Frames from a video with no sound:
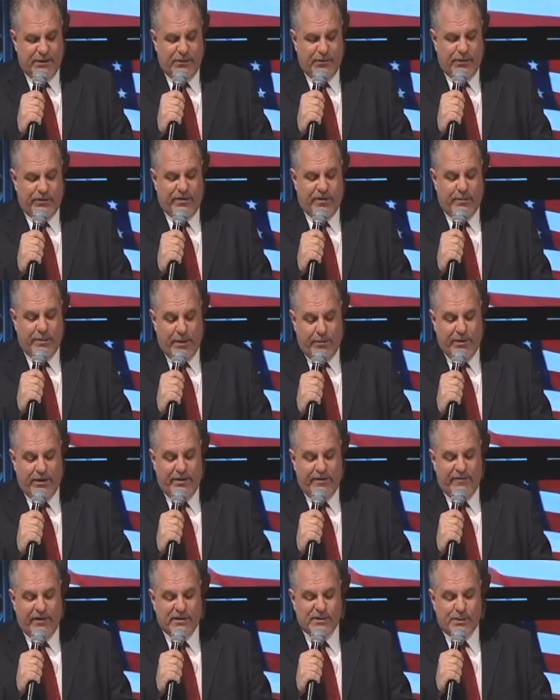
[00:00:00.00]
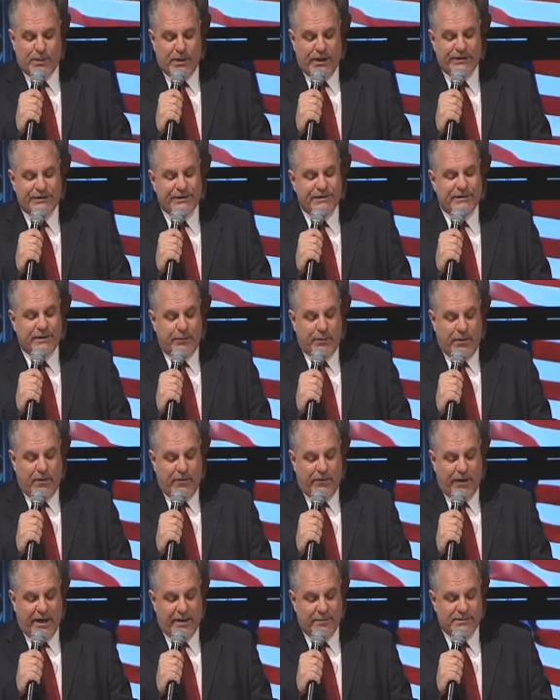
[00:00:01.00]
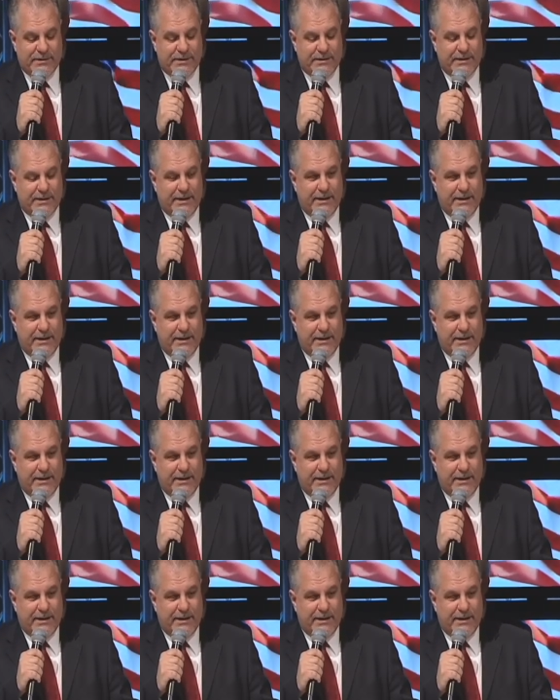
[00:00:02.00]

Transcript: with commemorative expressions and programs.